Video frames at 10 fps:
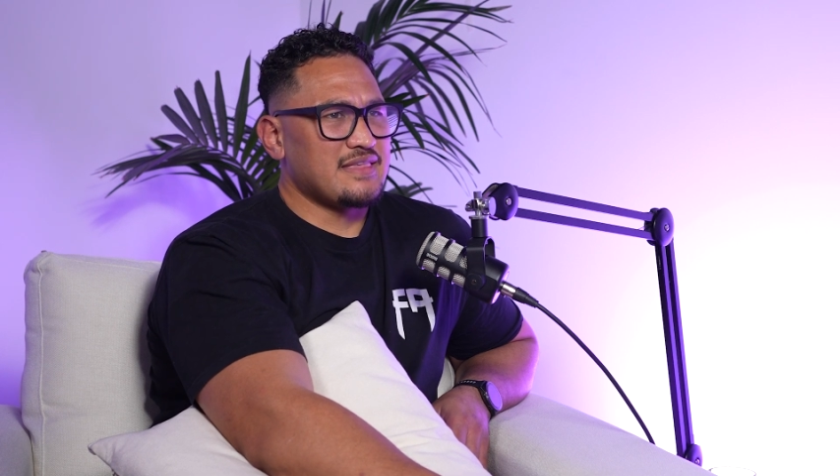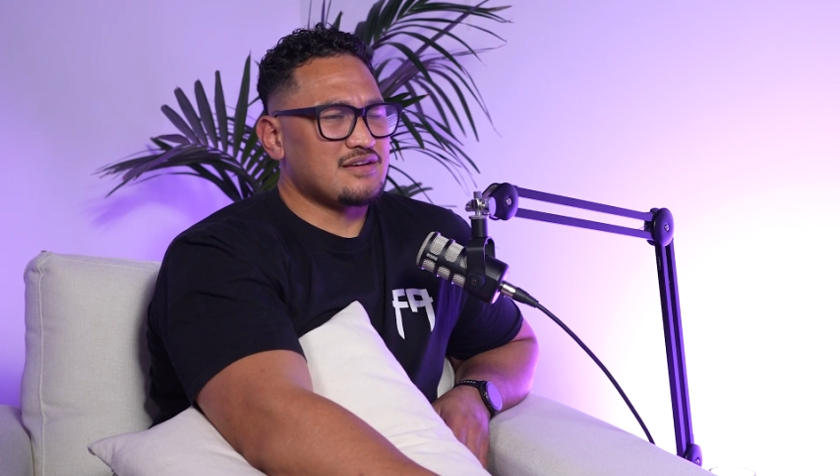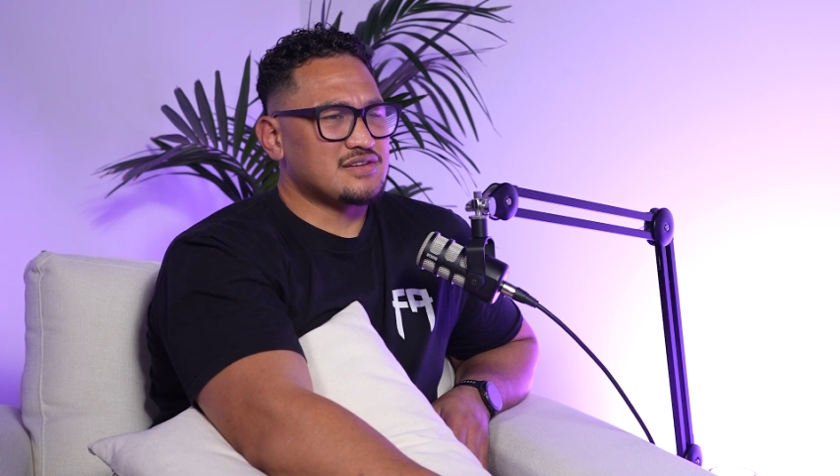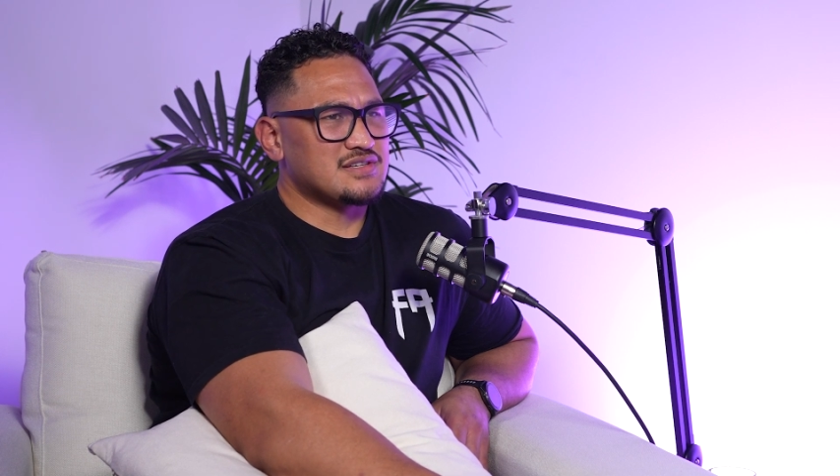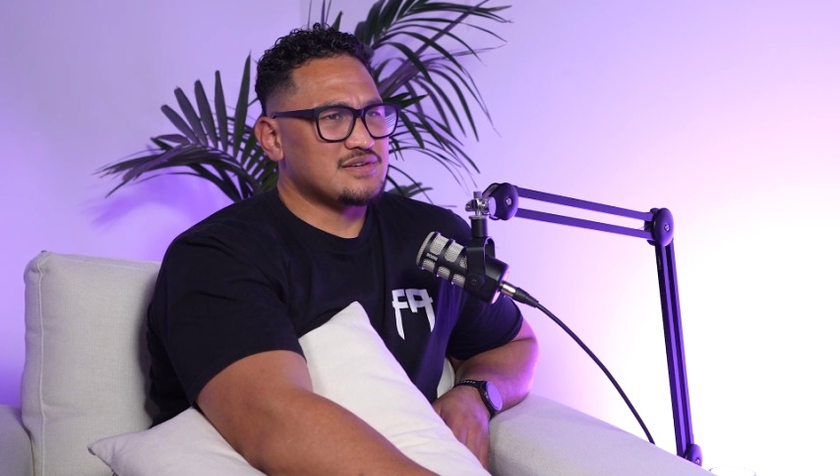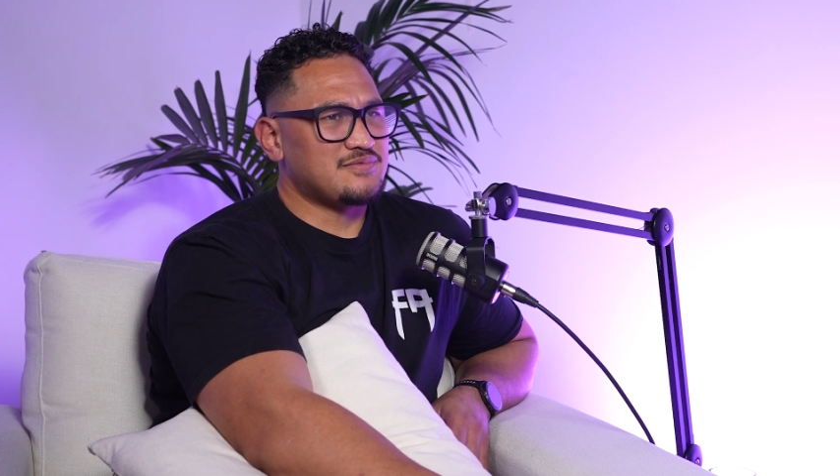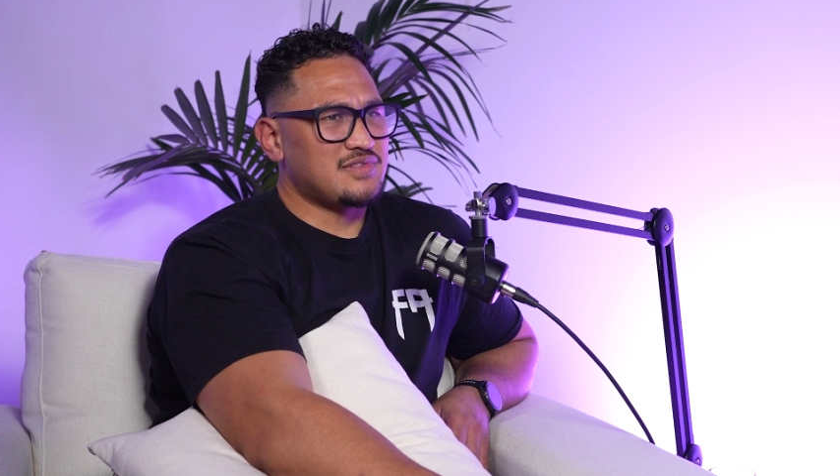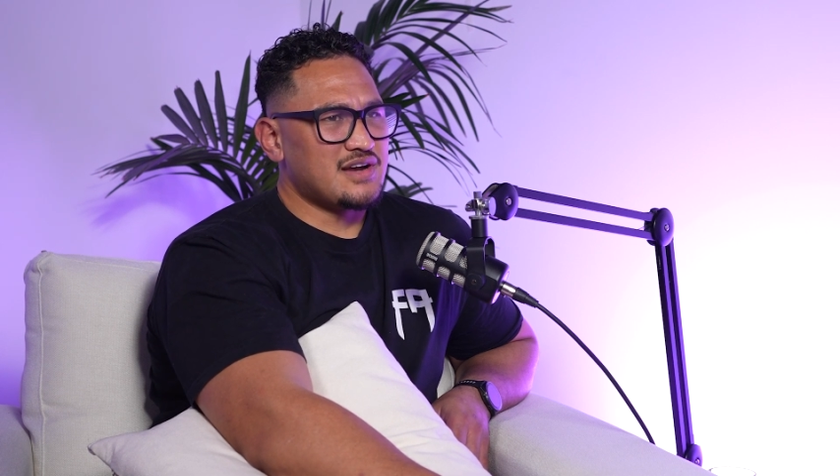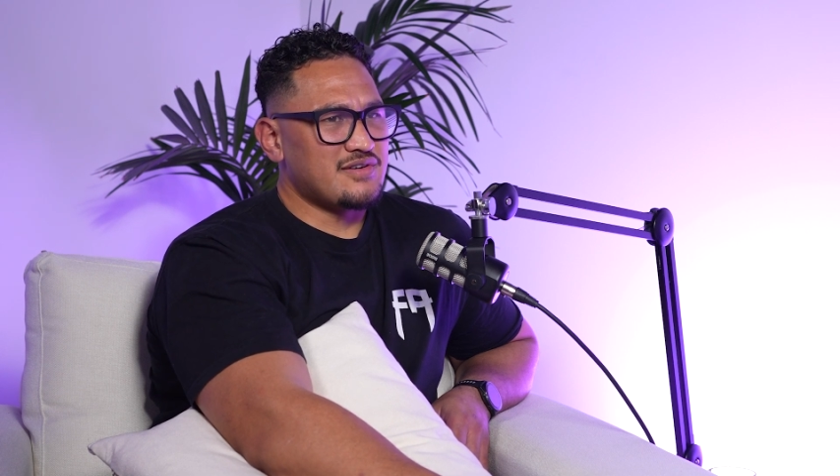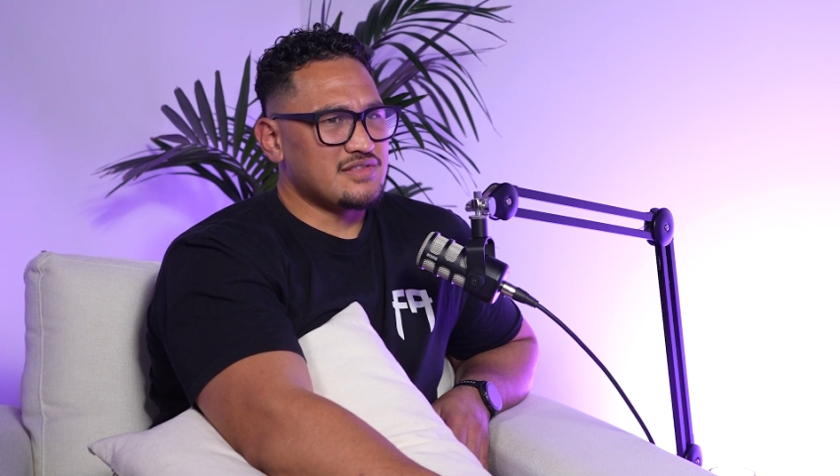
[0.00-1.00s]
Got to
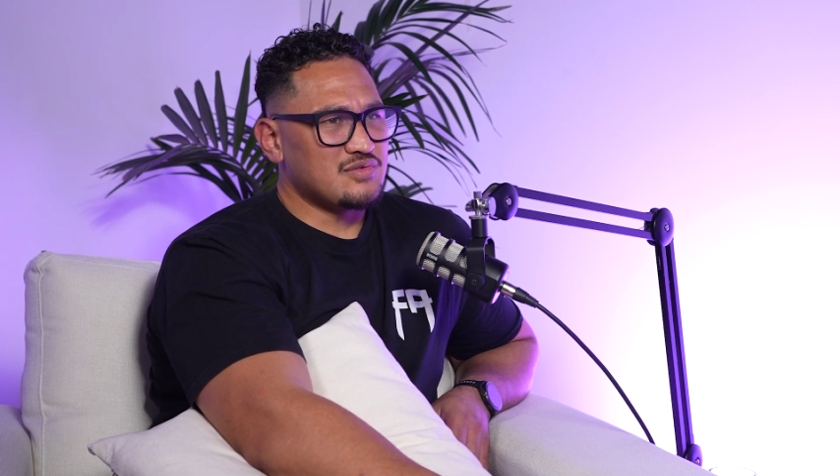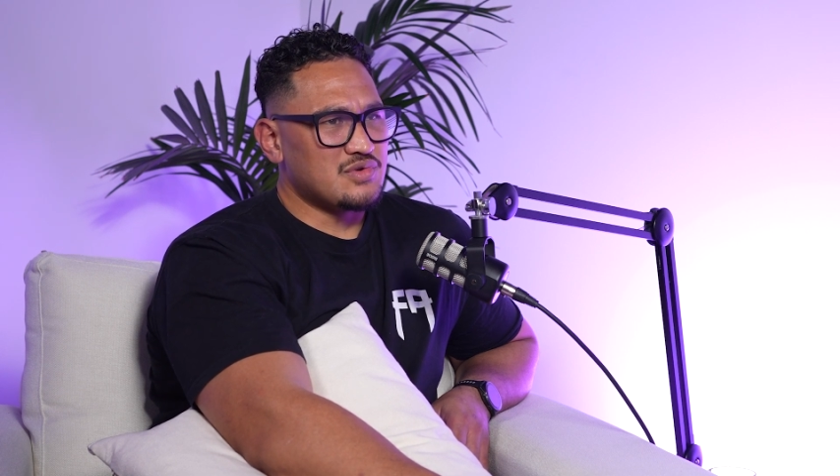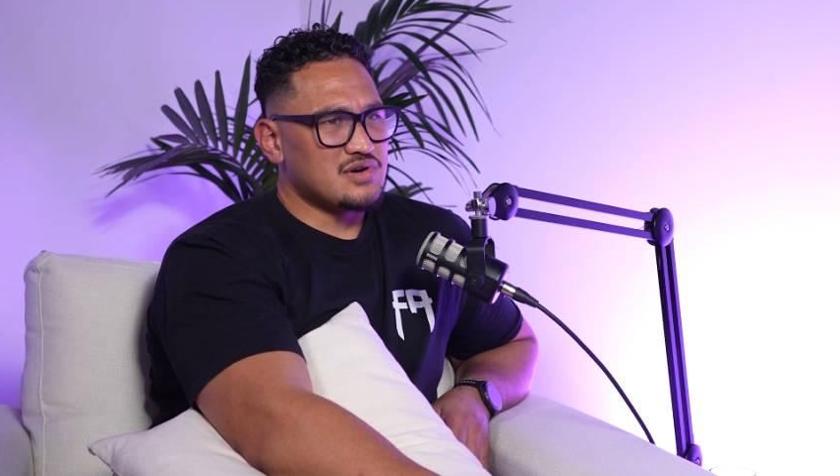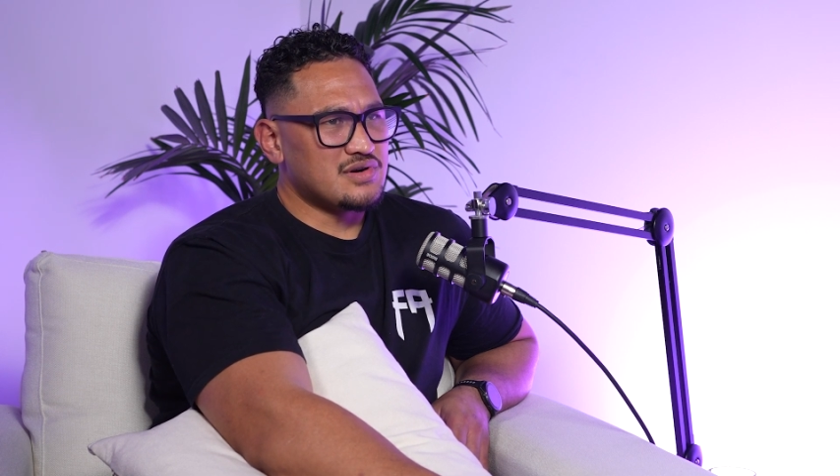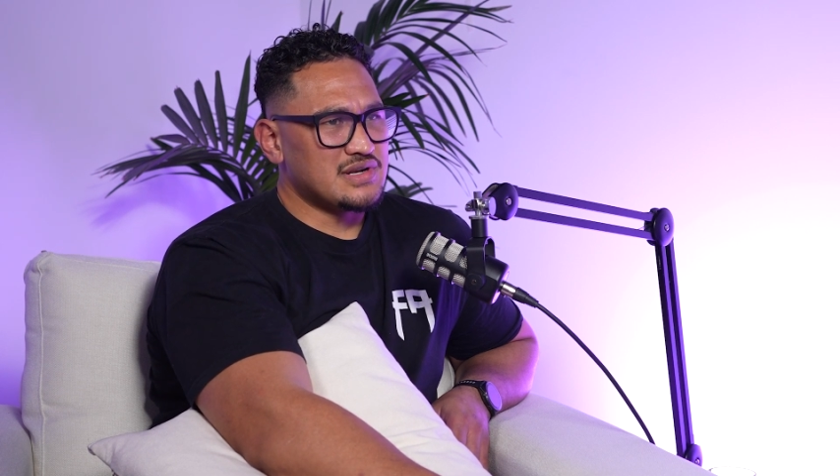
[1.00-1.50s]
fly around the world